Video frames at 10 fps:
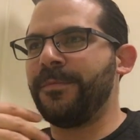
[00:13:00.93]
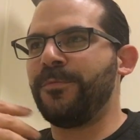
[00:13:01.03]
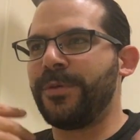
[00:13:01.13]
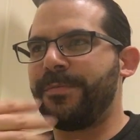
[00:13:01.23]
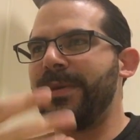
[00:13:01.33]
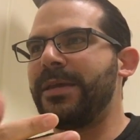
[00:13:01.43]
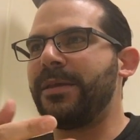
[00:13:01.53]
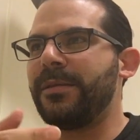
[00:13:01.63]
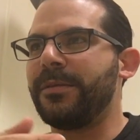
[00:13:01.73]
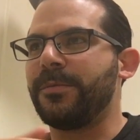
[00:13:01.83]
With
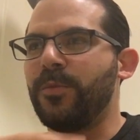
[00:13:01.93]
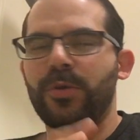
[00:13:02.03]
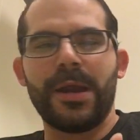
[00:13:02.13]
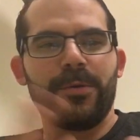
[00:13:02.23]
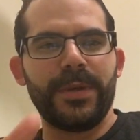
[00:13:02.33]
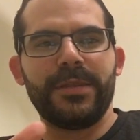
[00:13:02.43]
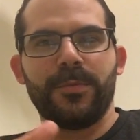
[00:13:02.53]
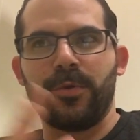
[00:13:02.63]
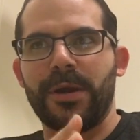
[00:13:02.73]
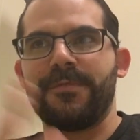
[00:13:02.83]
me, the more I read, the
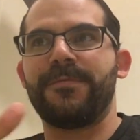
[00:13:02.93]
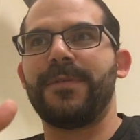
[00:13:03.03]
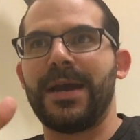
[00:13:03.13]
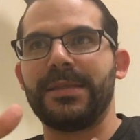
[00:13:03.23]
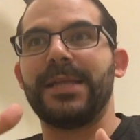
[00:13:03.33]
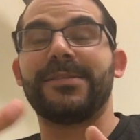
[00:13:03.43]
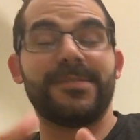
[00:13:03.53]
more I find that